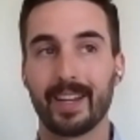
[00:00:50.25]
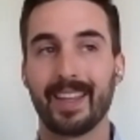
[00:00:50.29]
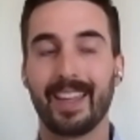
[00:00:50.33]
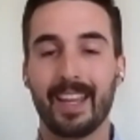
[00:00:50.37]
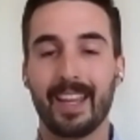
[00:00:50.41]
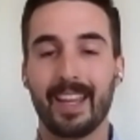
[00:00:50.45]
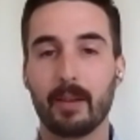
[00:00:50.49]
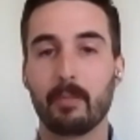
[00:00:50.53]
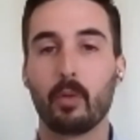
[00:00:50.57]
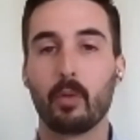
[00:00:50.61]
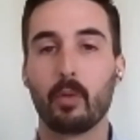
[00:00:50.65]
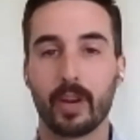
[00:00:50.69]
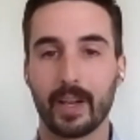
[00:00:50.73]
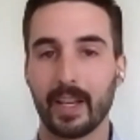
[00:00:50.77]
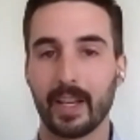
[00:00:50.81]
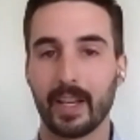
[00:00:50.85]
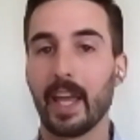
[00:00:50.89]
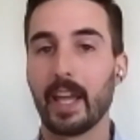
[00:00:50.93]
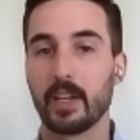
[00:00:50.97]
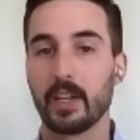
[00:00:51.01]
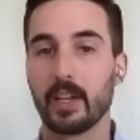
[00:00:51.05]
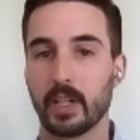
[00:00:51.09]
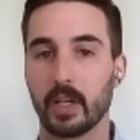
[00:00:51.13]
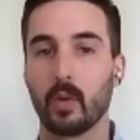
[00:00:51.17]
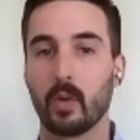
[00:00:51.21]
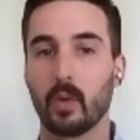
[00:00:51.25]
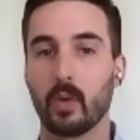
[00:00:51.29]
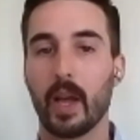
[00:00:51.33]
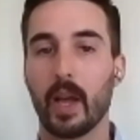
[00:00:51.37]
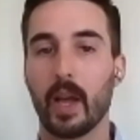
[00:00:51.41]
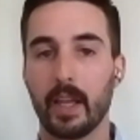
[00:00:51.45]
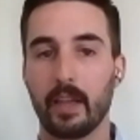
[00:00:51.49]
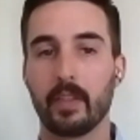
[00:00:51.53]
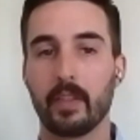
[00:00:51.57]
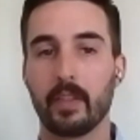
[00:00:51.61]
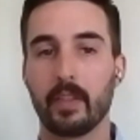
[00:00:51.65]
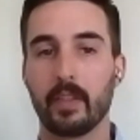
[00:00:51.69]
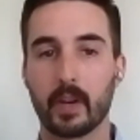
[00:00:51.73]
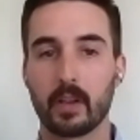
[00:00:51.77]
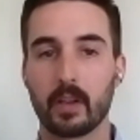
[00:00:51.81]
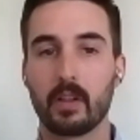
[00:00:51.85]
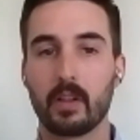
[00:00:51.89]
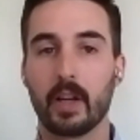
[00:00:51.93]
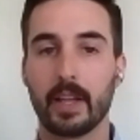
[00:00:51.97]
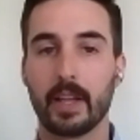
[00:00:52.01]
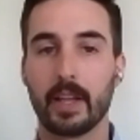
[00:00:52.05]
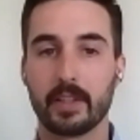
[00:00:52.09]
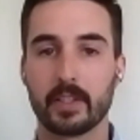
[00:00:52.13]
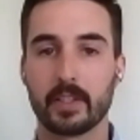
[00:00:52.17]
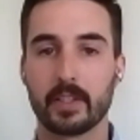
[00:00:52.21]
in a more engaging way that their
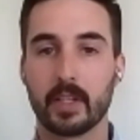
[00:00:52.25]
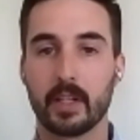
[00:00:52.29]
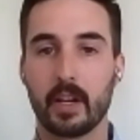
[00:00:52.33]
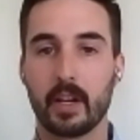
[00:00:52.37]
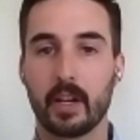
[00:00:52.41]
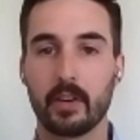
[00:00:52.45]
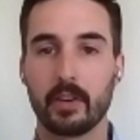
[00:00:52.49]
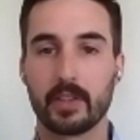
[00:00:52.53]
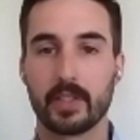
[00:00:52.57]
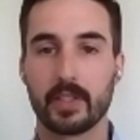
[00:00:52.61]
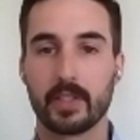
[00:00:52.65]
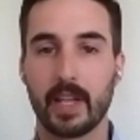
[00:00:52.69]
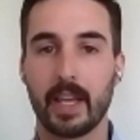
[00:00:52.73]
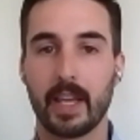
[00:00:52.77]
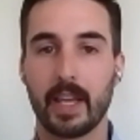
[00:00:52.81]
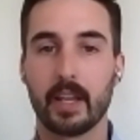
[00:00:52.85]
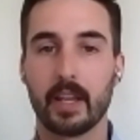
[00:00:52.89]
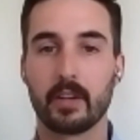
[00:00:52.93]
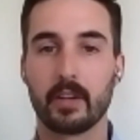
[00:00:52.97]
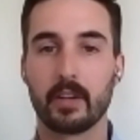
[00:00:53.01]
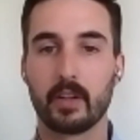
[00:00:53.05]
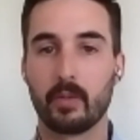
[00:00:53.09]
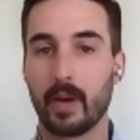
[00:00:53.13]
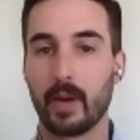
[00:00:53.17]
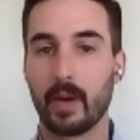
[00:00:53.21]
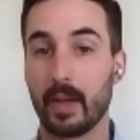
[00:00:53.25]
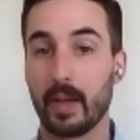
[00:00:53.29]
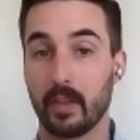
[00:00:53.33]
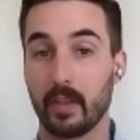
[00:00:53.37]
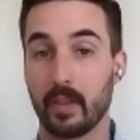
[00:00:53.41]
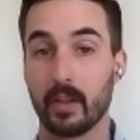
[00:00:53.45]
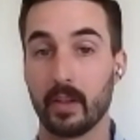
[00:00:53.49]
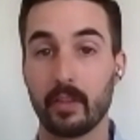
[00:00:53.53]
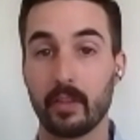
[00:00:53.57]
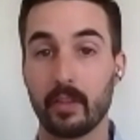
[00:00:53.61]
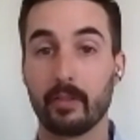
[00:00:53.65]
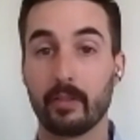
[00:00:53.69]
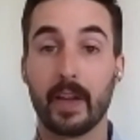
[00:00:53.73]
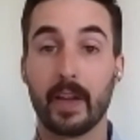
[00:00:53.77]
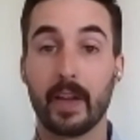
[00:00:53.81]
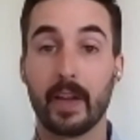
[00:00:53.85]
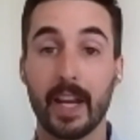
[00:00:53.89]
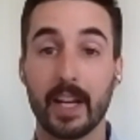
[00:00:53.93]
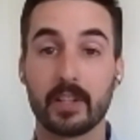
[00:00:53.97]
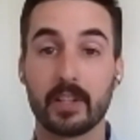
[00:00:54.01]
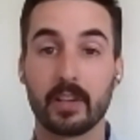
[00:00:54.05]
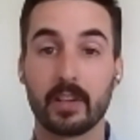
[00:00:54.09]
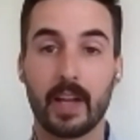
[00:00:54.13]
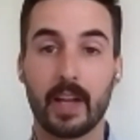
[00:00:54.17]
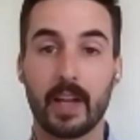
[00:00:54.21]
clients can understand around the
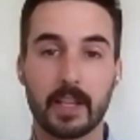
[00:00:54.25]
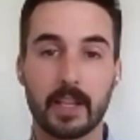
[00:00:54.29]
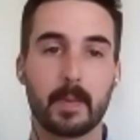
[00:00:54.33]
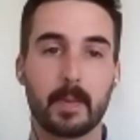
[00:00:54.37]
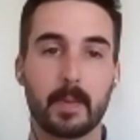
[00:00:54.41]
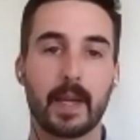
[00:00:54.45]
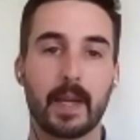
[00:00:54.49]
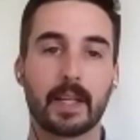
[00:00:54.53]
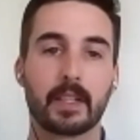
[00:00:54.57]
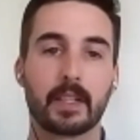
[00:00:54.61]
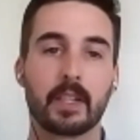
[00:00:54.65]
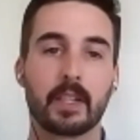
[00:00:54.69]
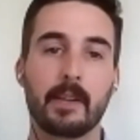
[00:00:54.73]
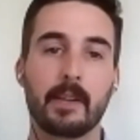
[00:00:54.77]
financial aspect.